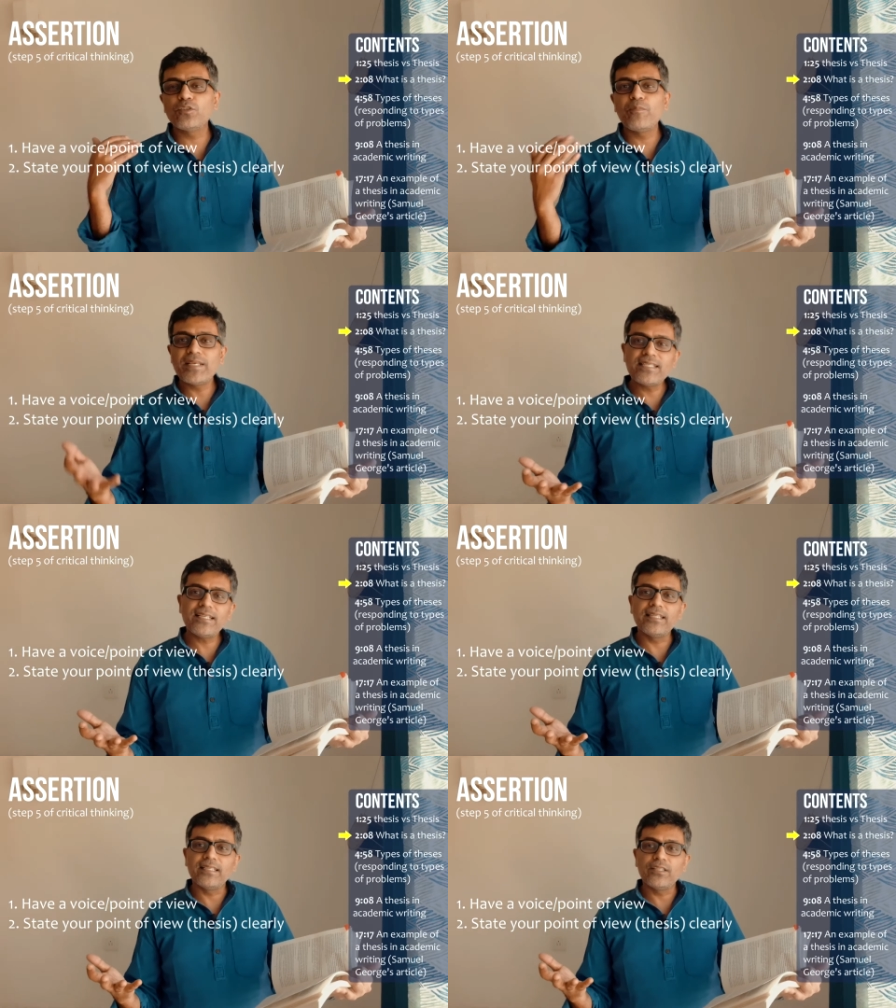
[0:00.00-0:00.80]
So
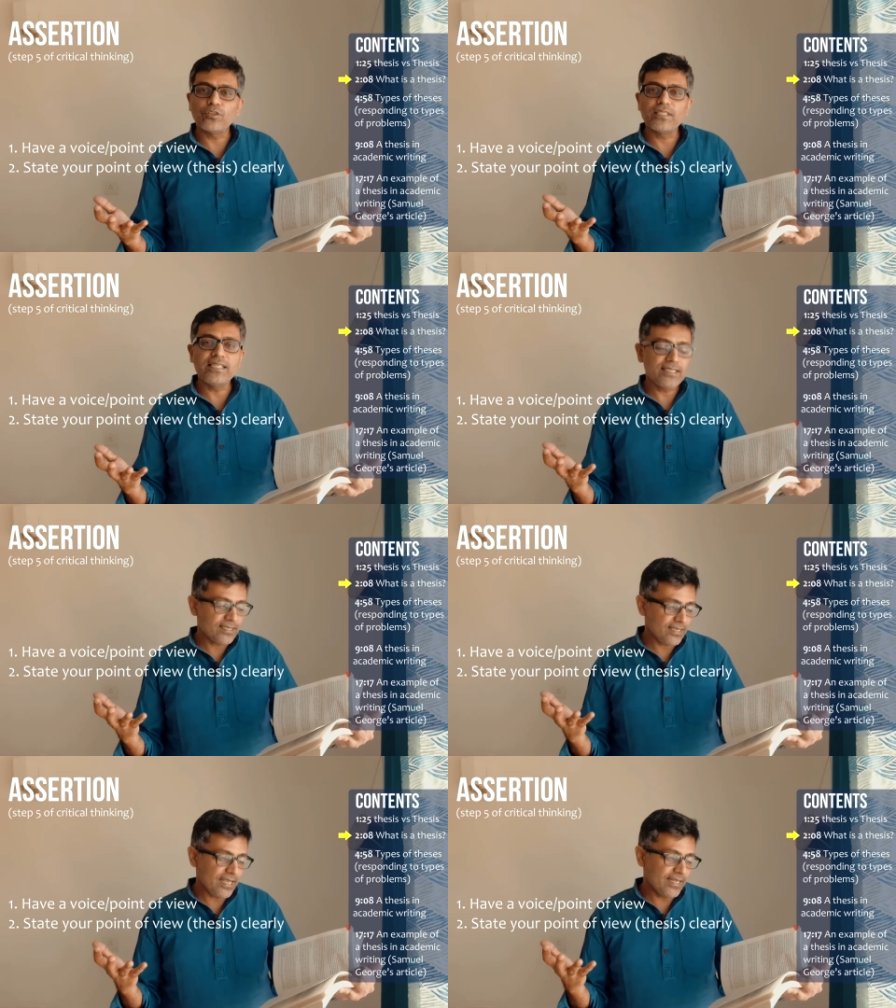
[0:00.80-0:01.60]
basically, your
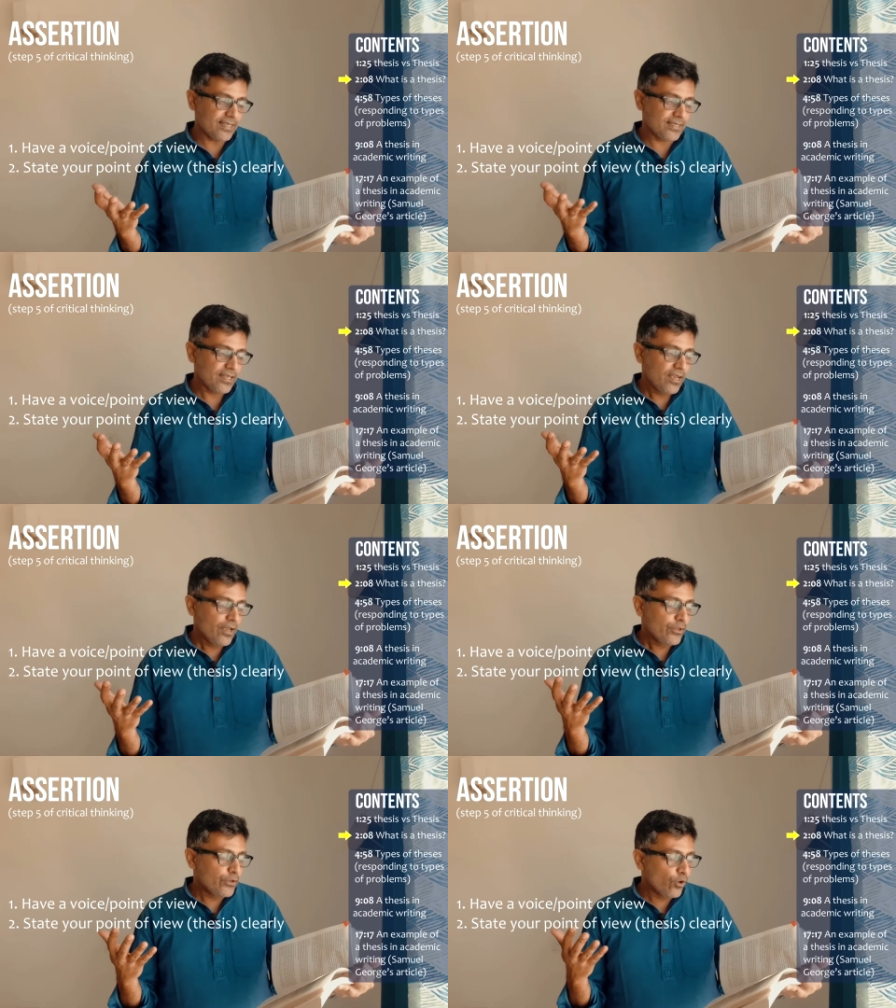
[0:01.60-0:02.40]
thesis is
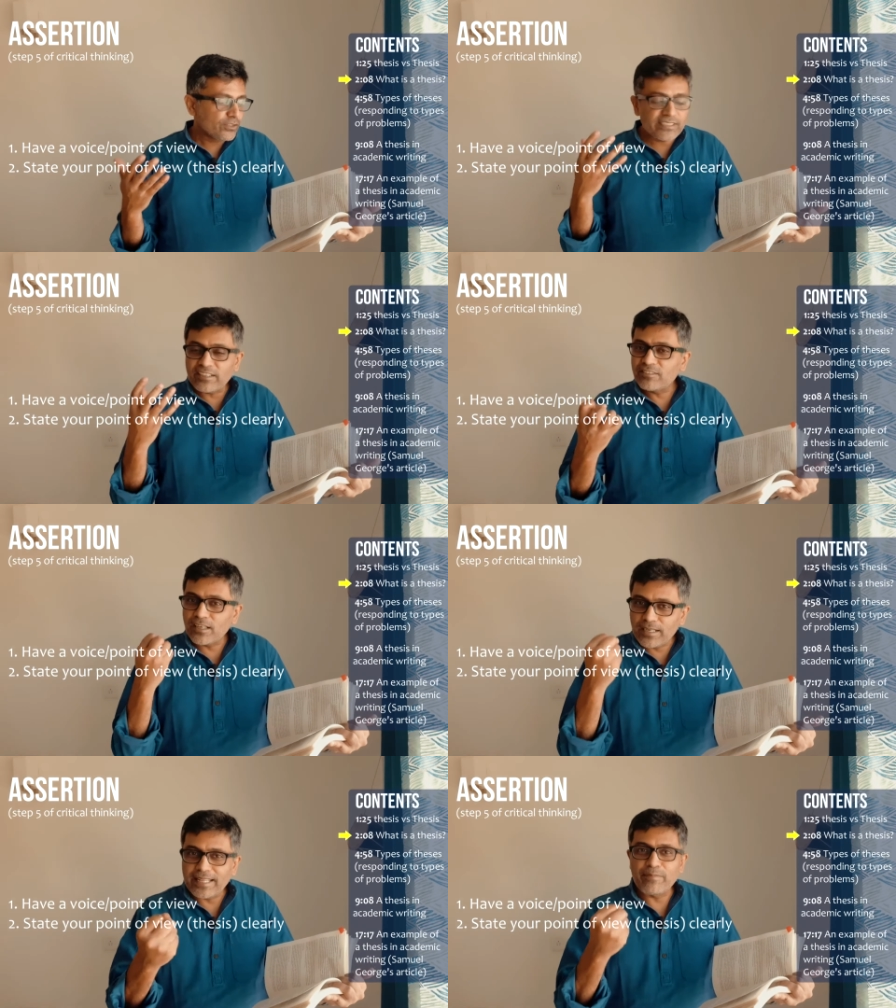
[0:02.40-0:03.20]
your
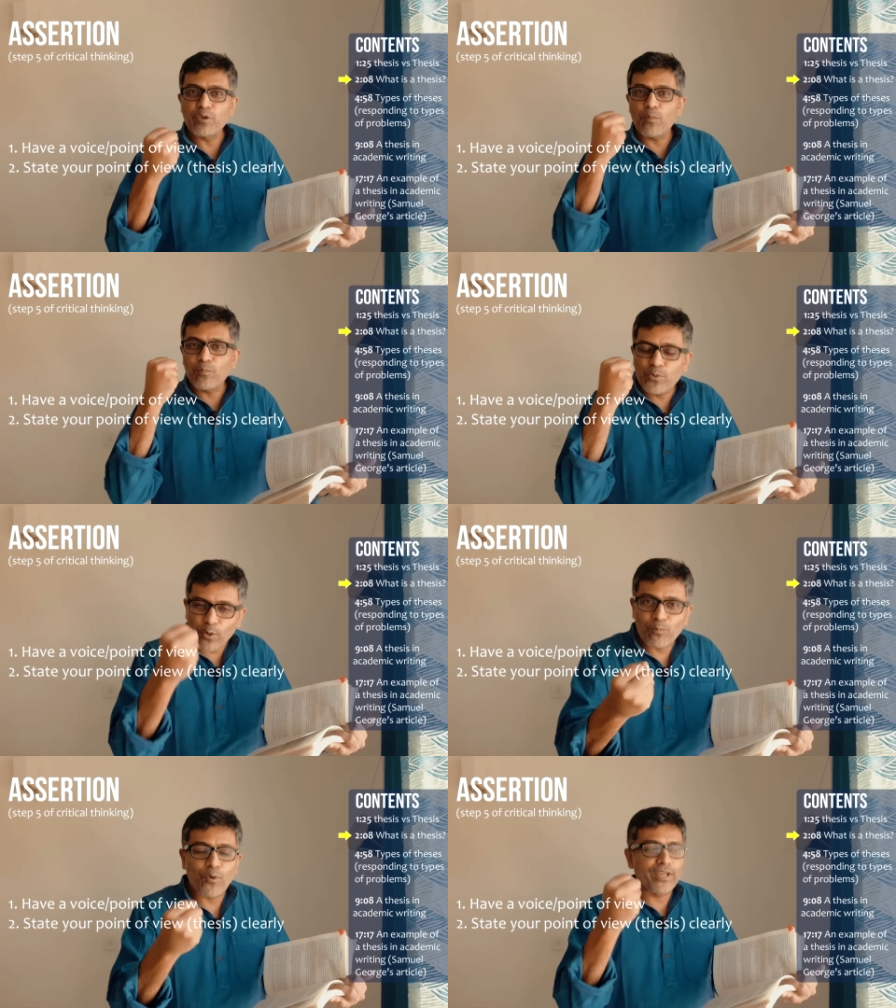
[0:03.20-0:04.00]
central claim, your,
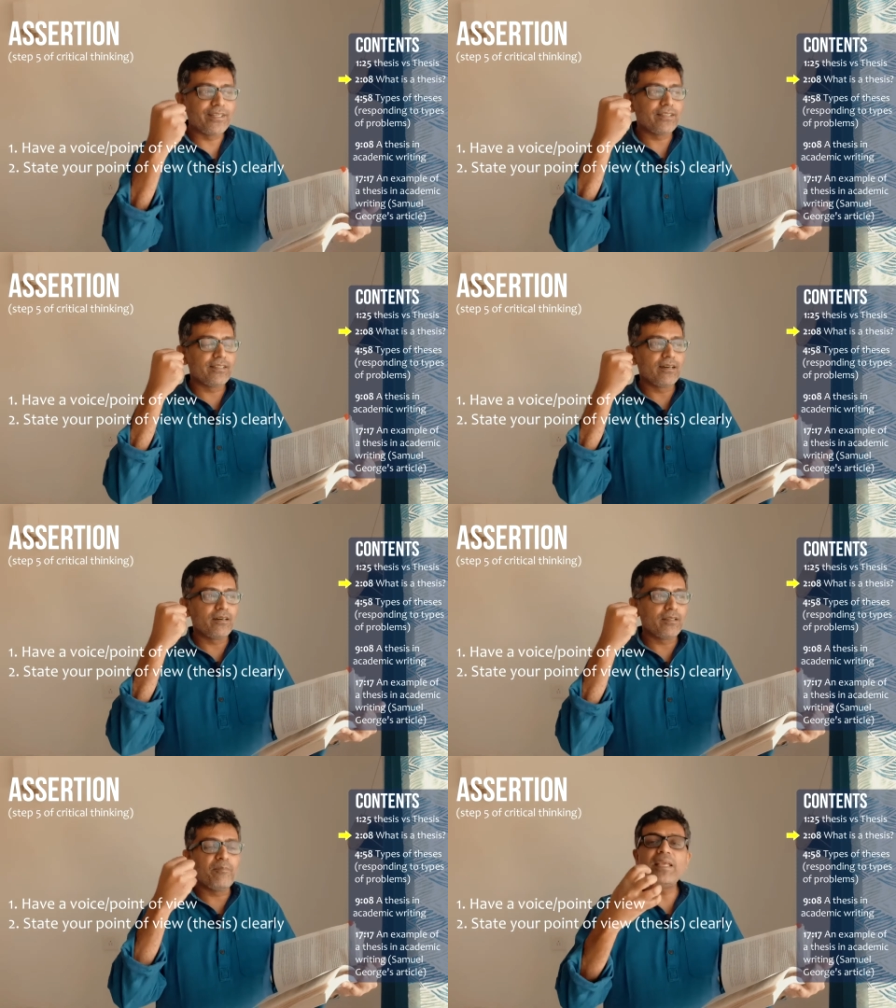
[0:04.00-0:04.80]
your point,
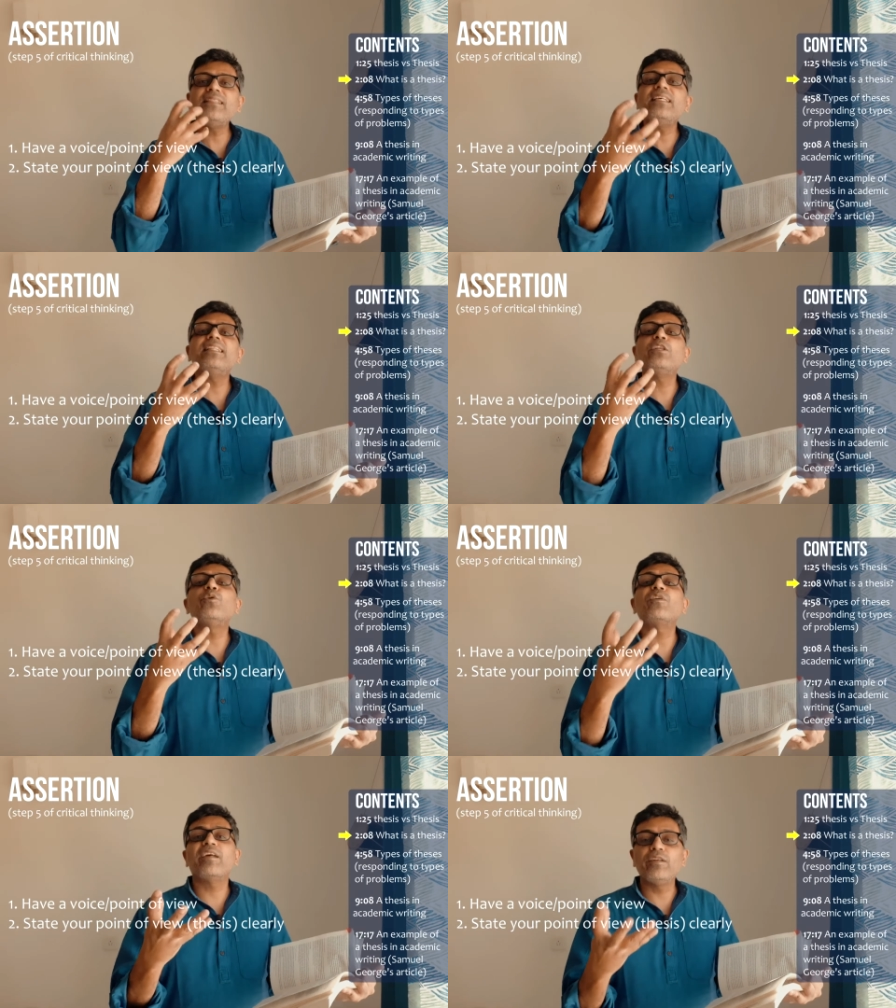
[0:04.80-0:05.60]
the, the main thing that you
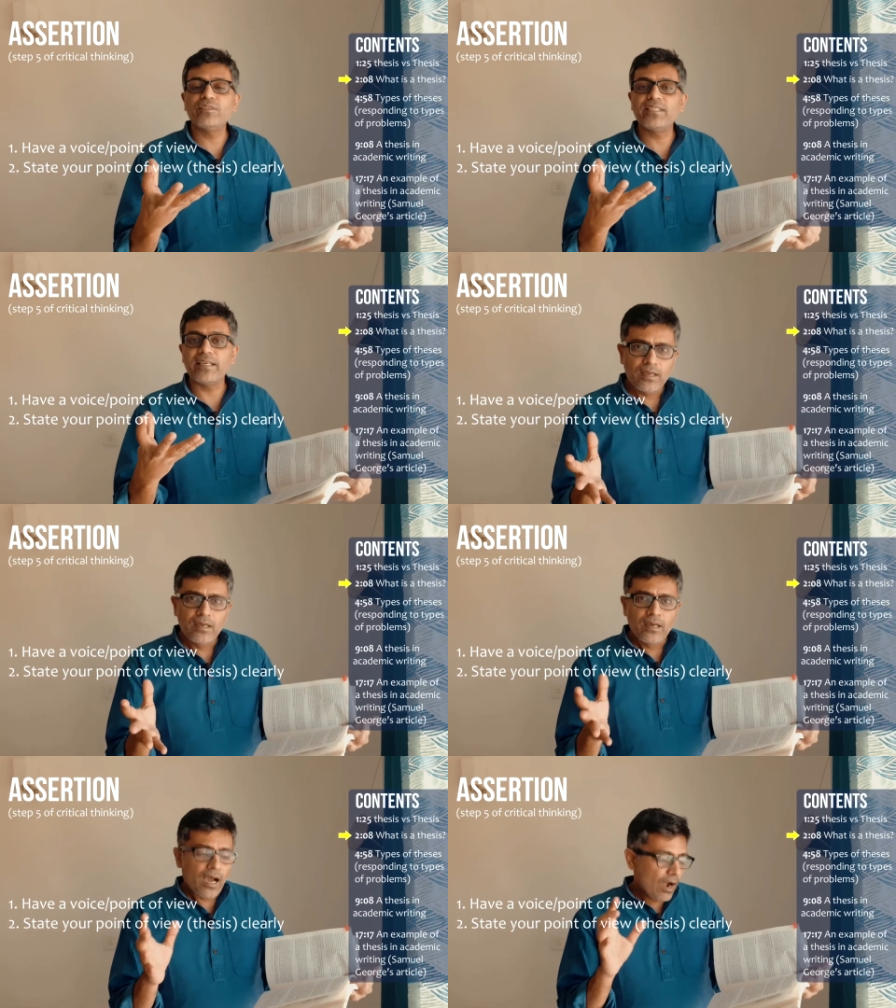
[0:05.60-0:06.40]
are trying to say.
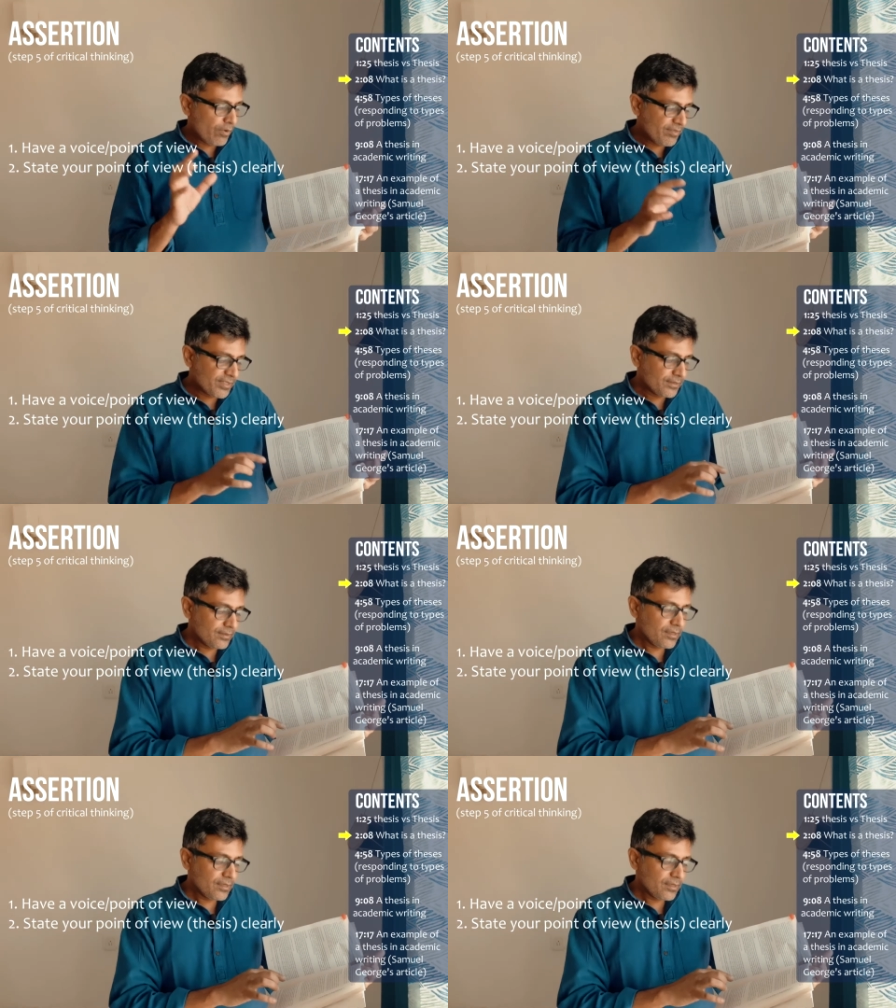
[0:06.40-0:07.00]
However,